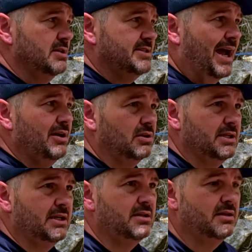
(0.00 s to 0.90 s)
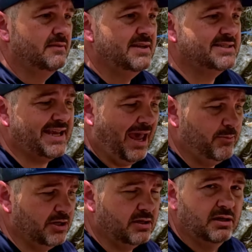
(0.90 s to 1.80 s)
dial in this
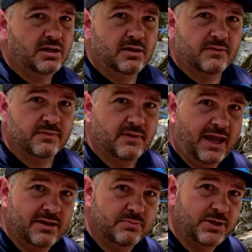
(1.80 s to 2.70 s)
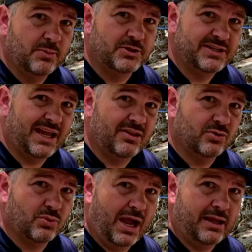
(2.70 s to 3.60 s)
hammock and be able to get
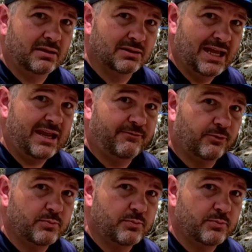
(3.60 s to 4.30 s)
the right lay for